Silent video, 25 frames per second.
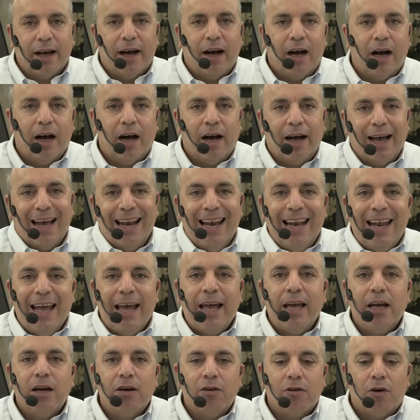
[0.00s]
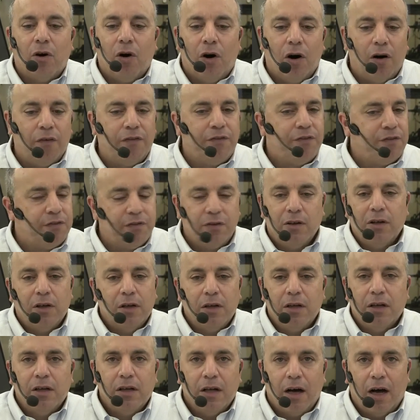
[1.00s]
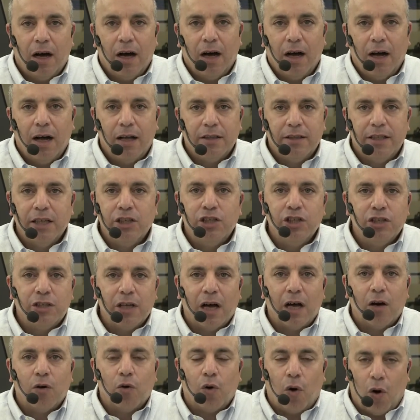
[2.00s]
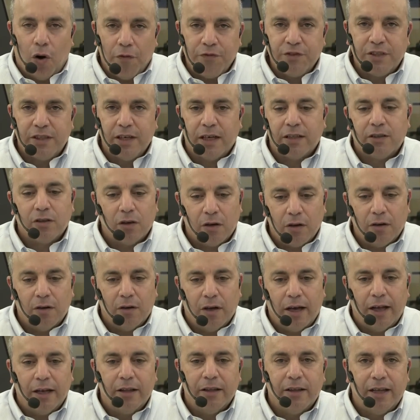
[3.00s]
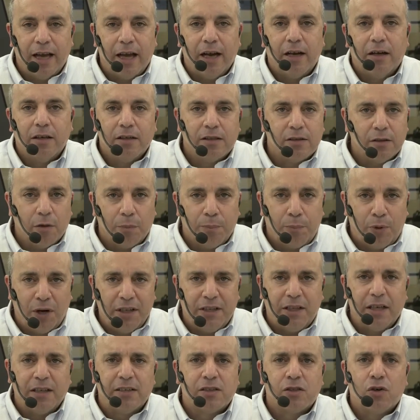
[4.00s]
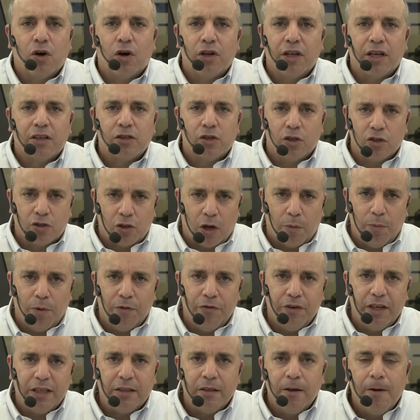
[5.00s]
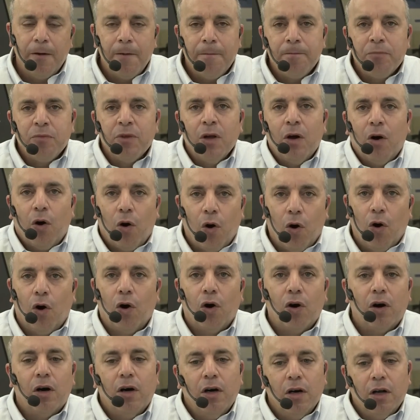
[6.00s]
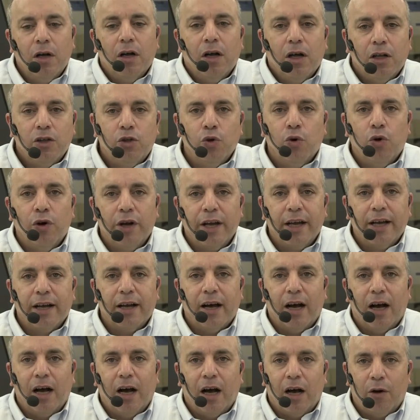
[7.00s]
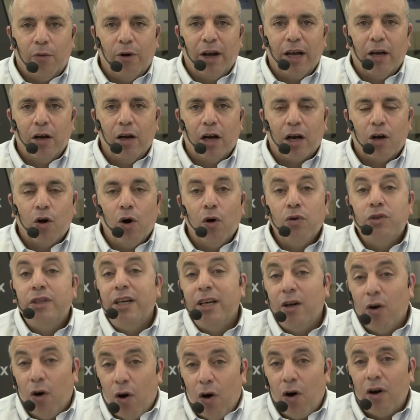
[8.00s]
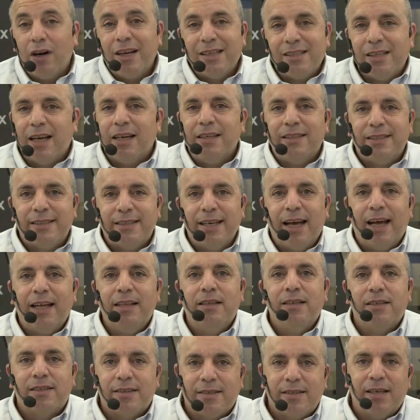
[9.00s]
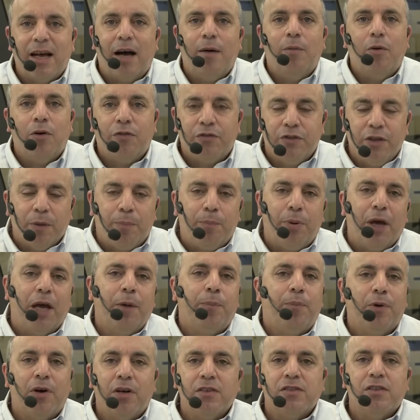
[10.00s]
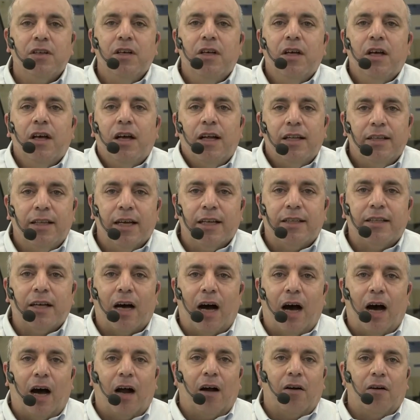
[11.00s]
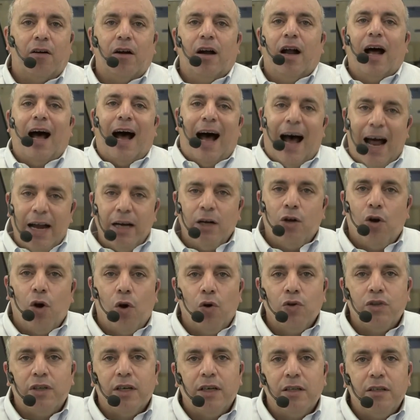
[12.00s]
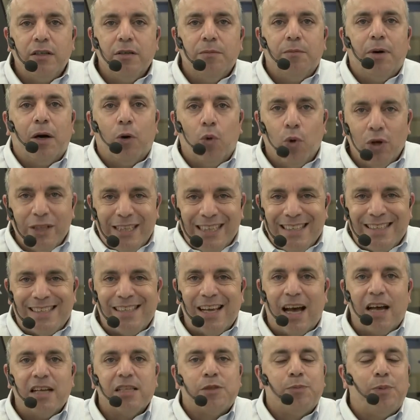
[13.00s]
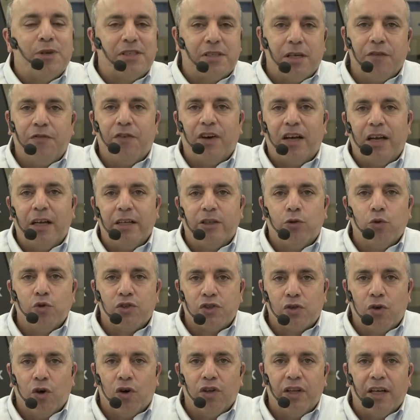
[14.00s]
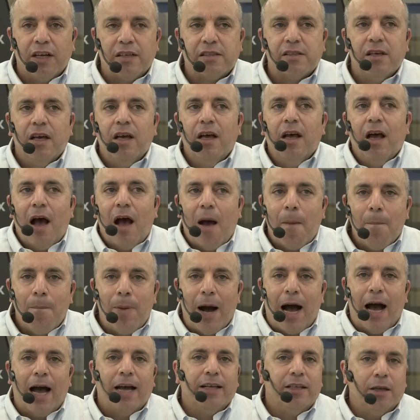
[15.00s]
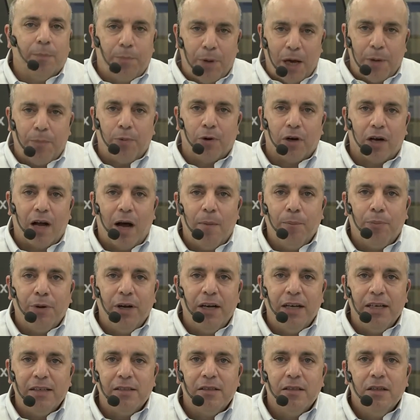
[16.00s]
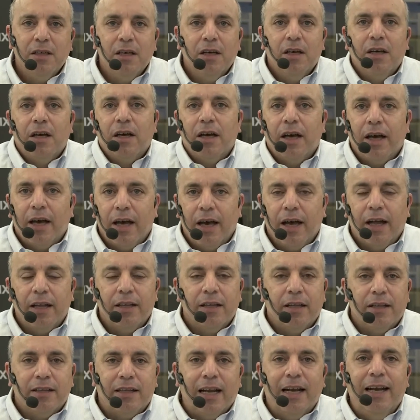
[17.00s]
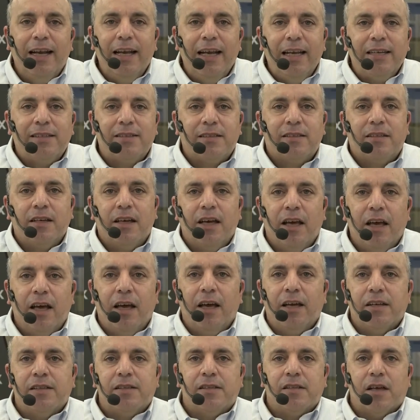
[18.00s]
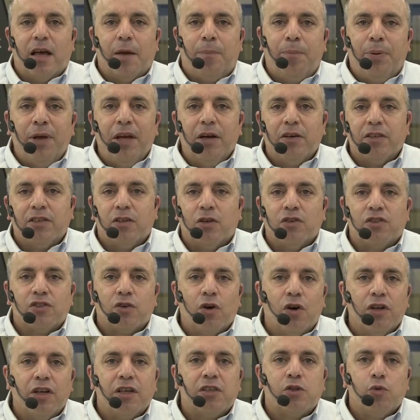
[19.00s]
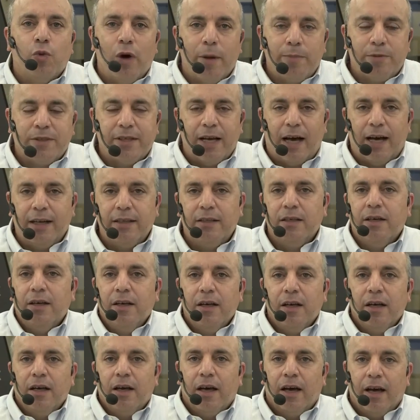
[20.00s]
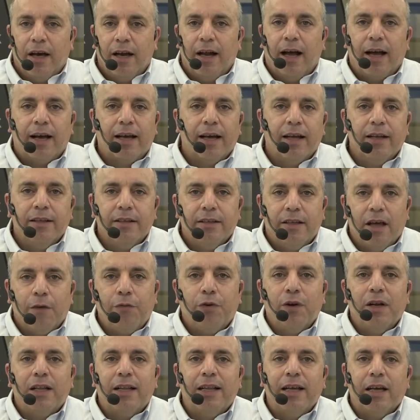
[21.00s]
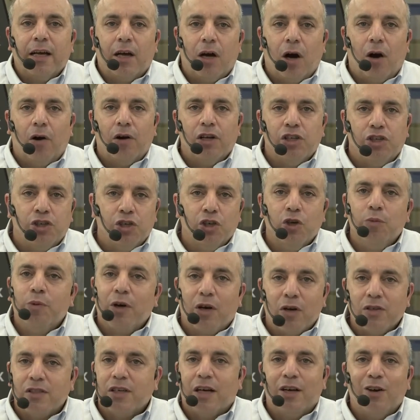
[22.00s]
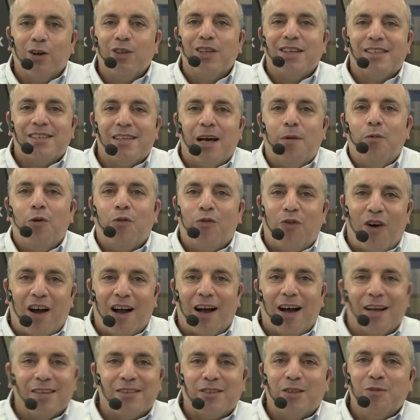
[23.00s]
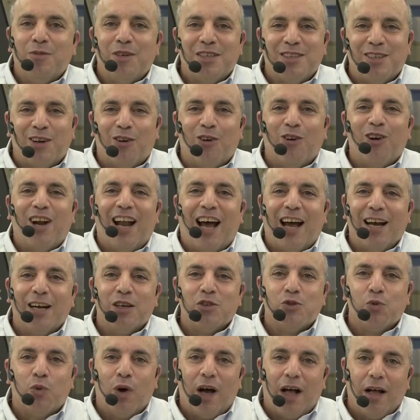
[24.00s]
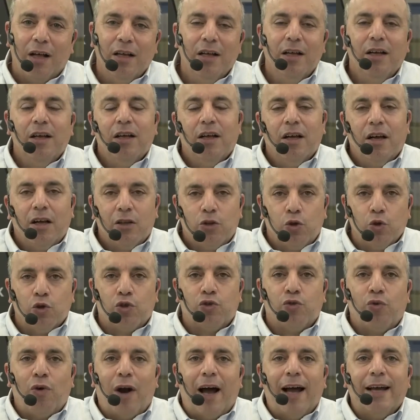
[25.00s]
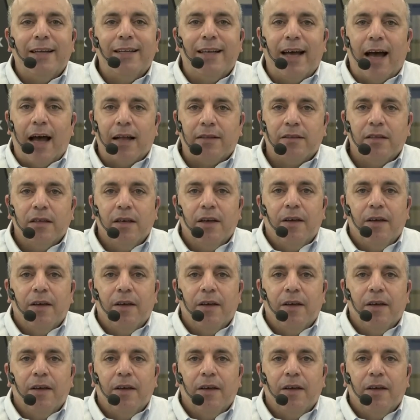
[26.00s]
a layer of digital or offset and then printing Scodix on top of it, or doing a regular coating, or as I said, some of the papers that are uncoated but were designed specifically to Scodix by the paper companies, and the list appears on Scodix website, and I can definitely encourage you, because I know that some of our customers are online as well, to try that